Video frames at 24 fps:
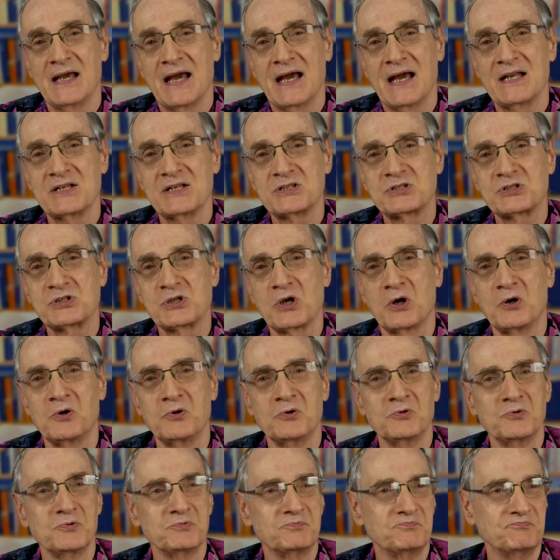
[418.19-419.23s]
And
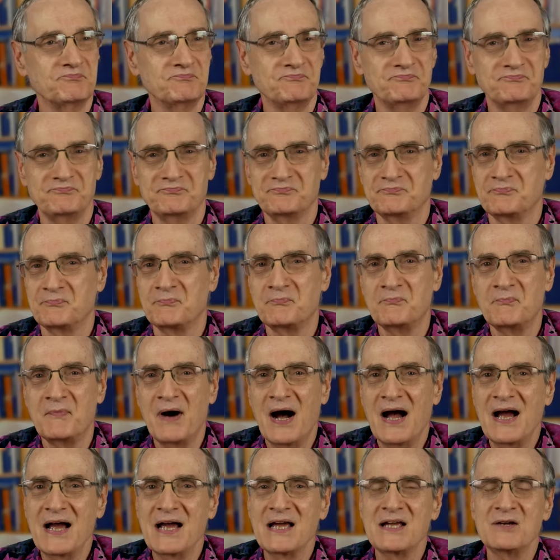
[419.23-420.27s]
so,
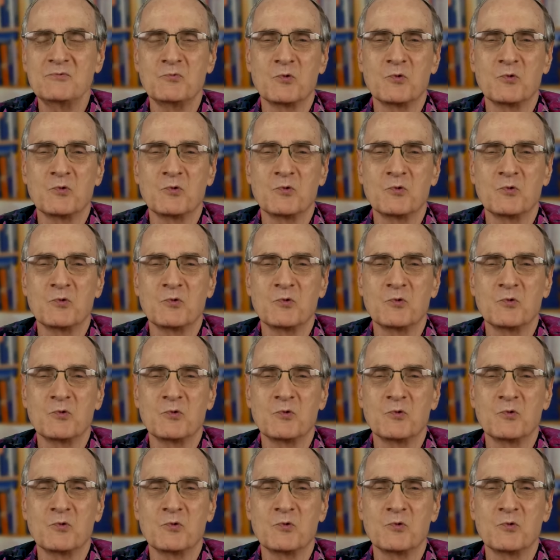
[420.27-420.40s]
my